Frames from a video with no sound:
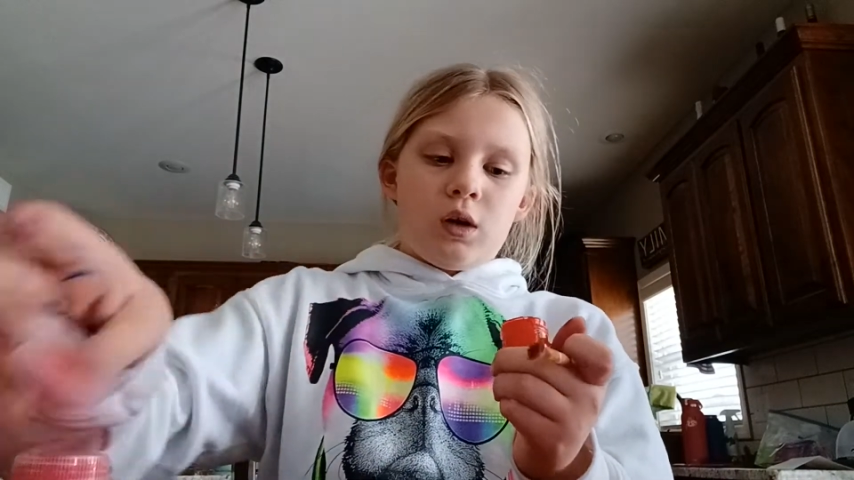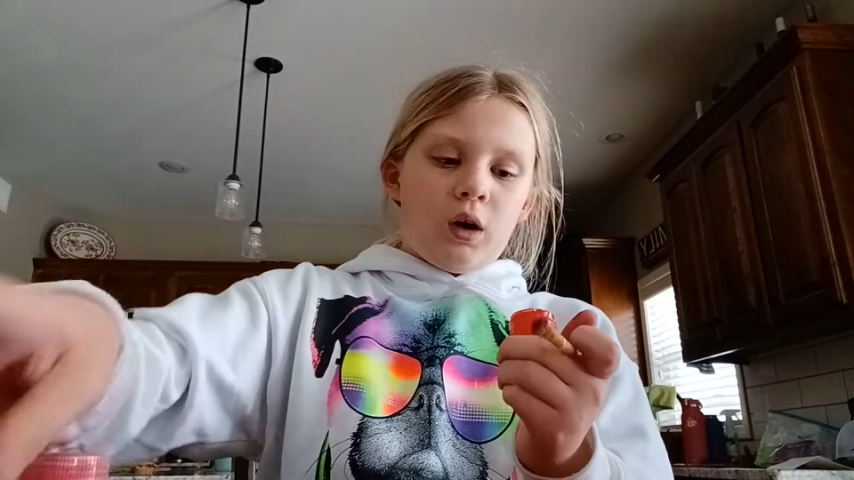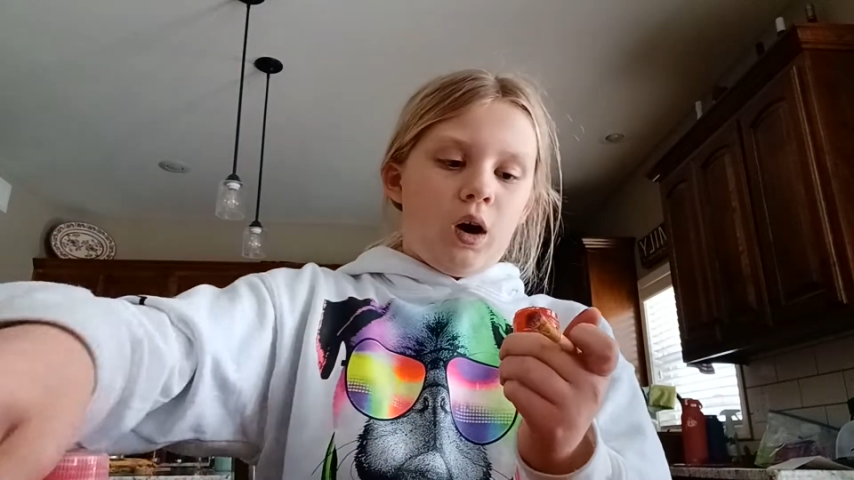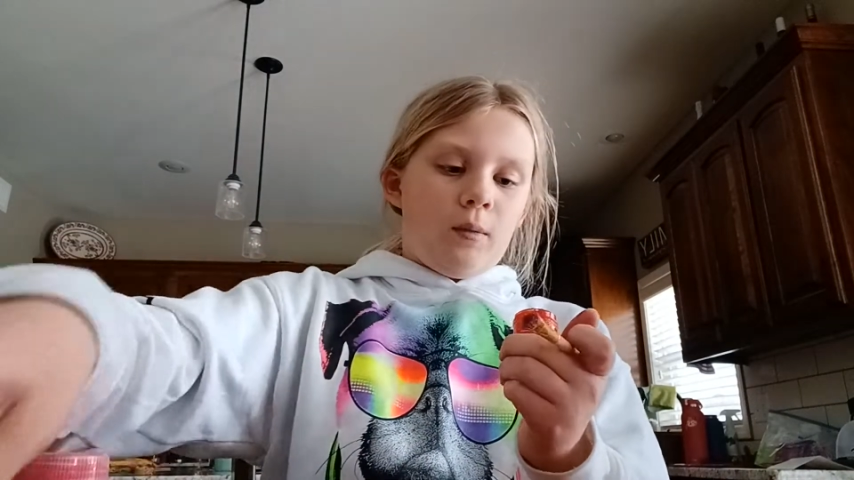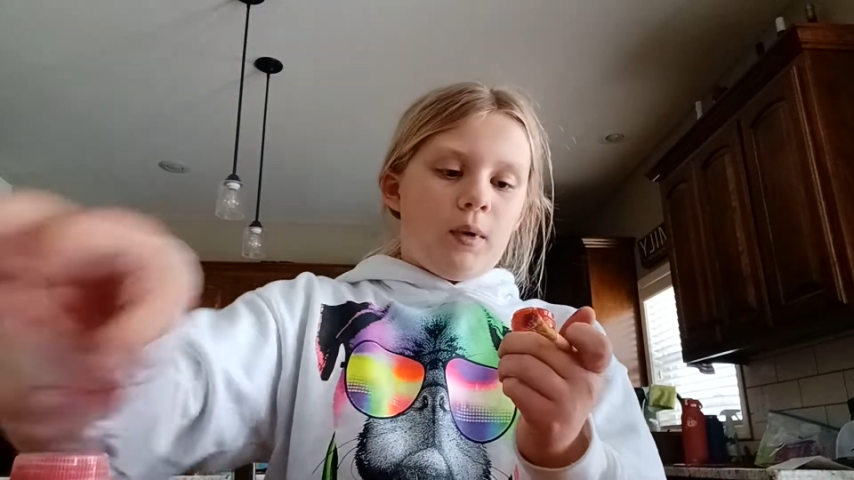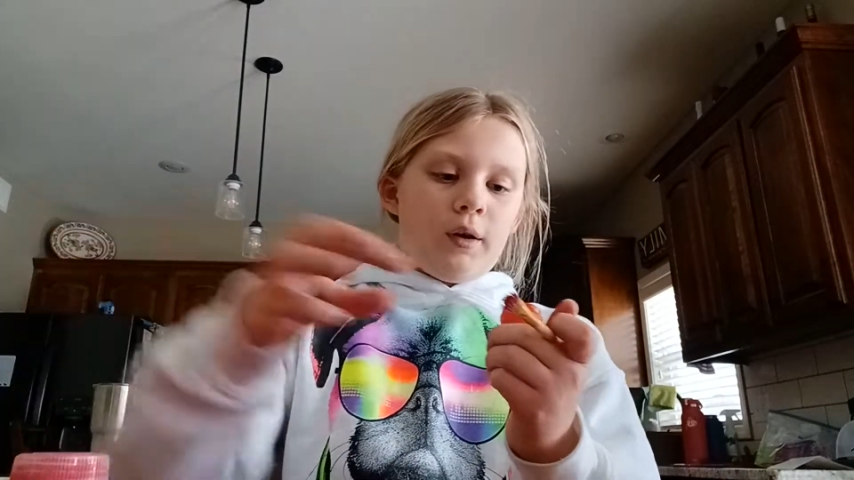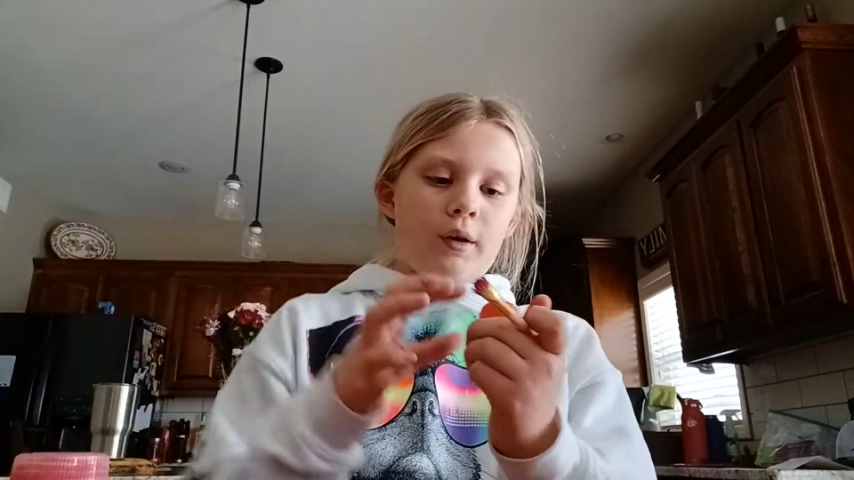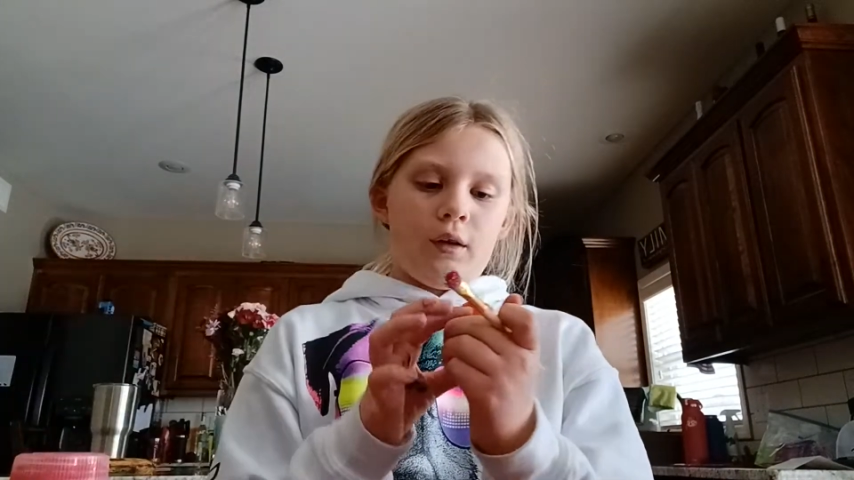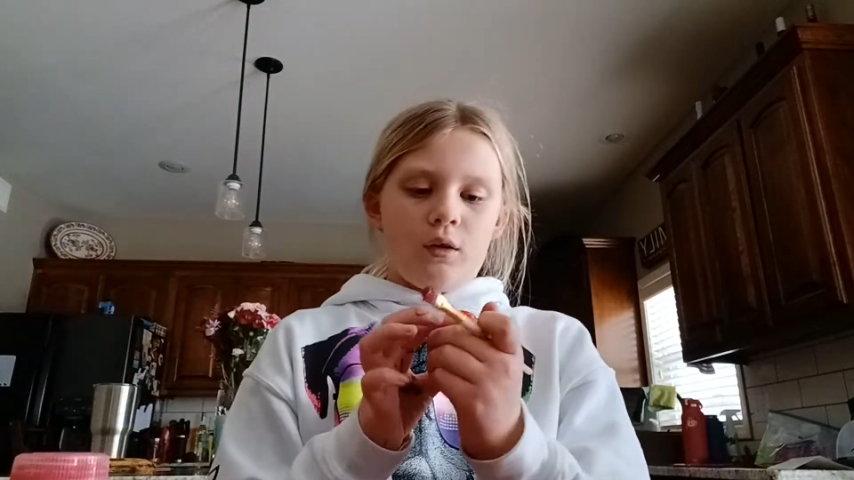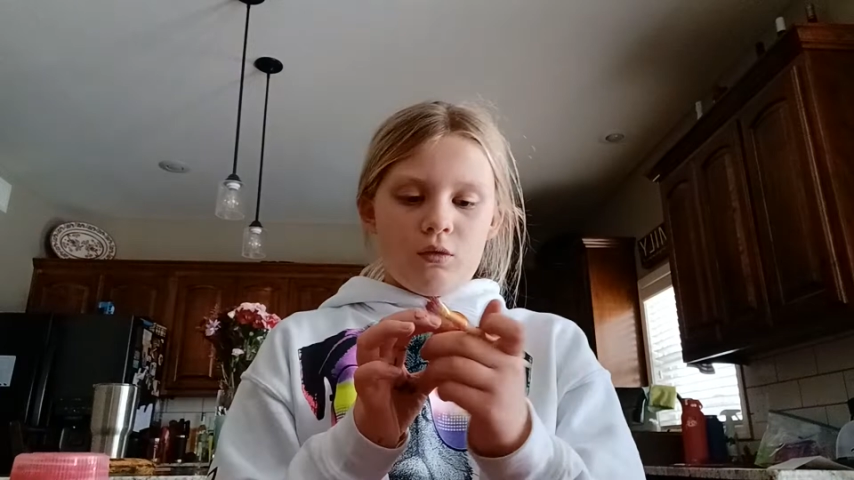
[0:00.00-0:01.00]
I got
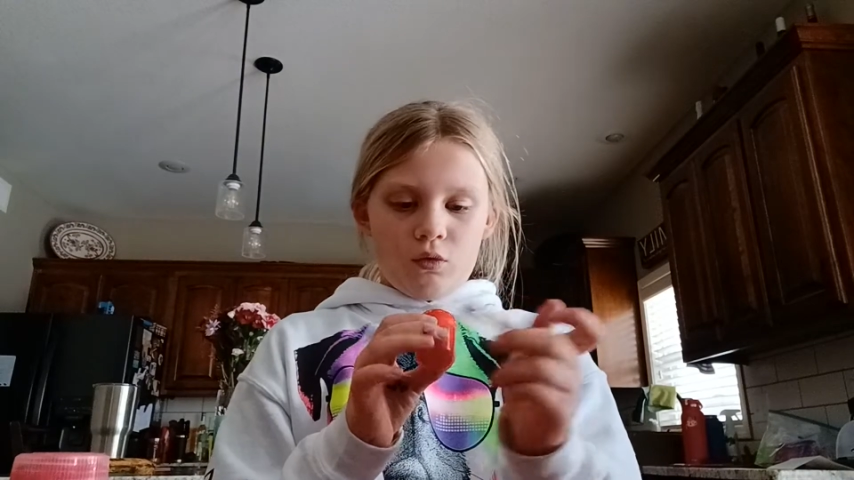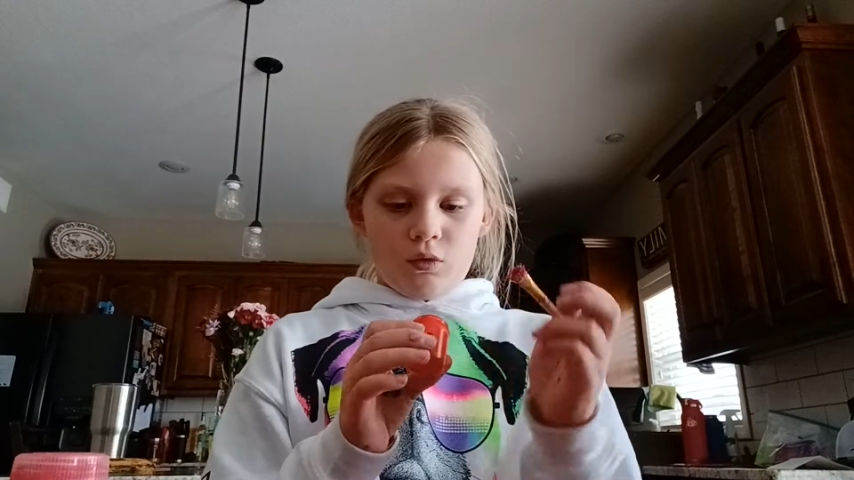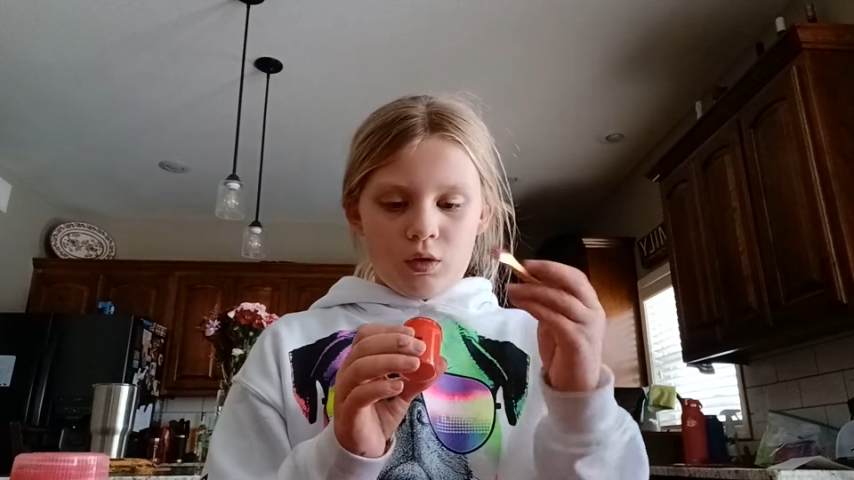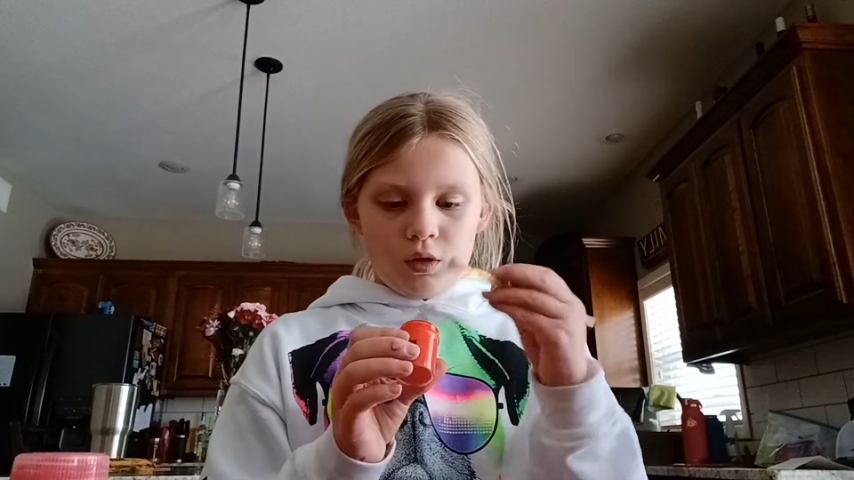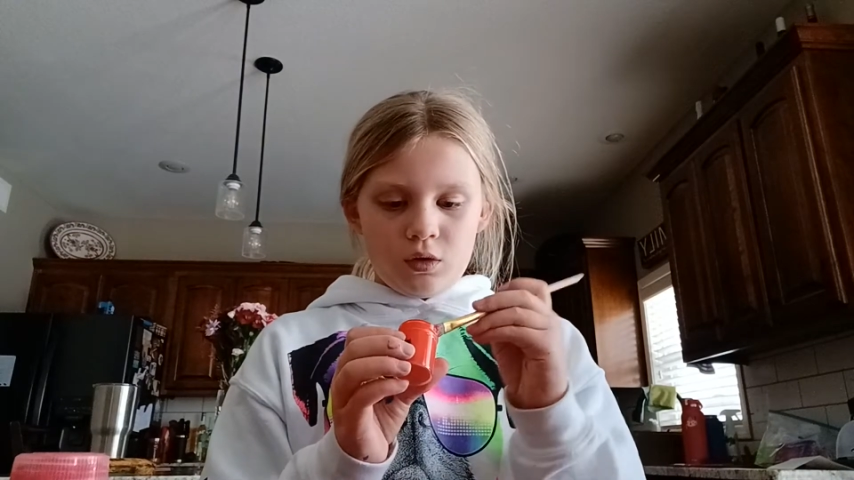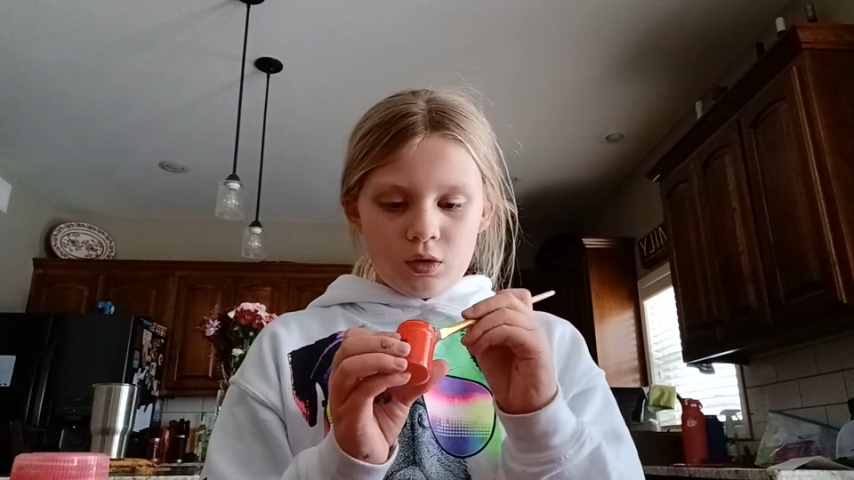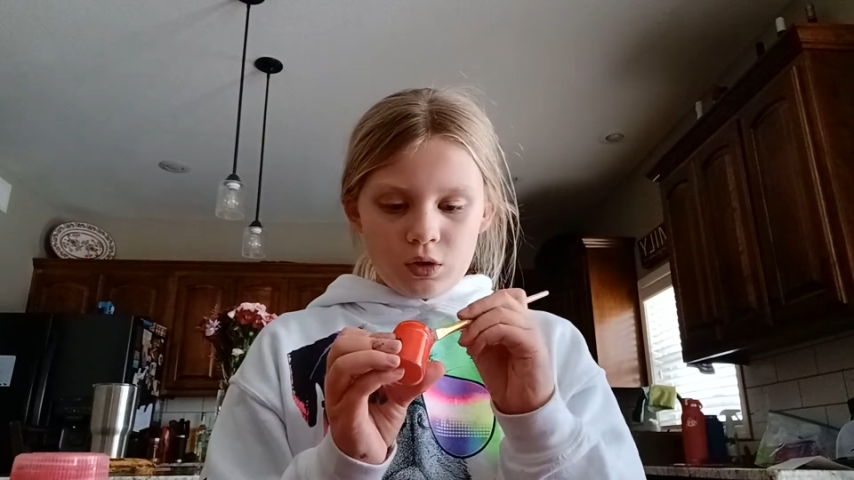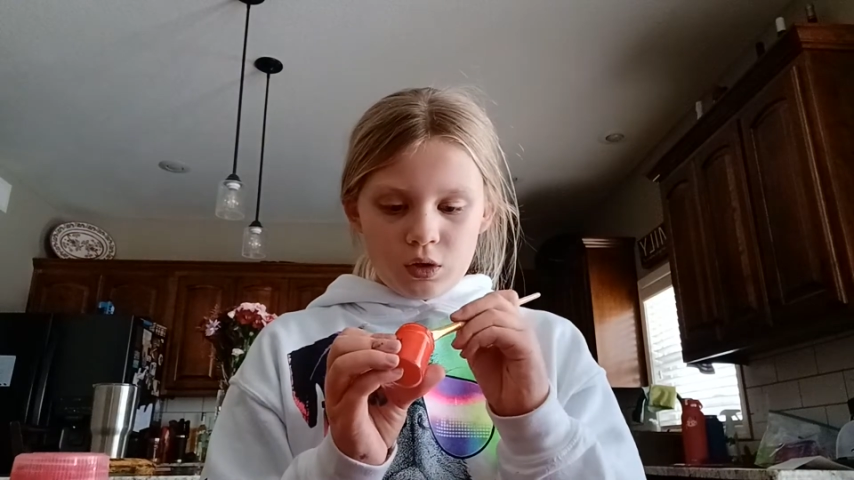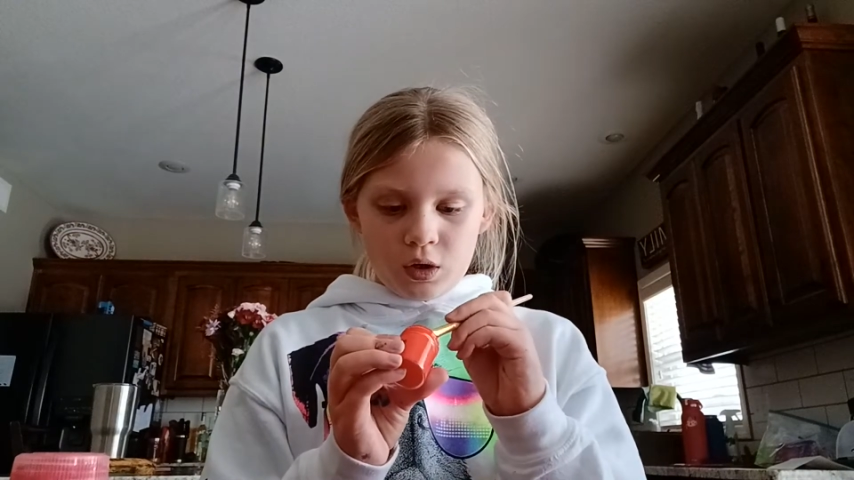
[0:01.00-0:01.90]
my orange.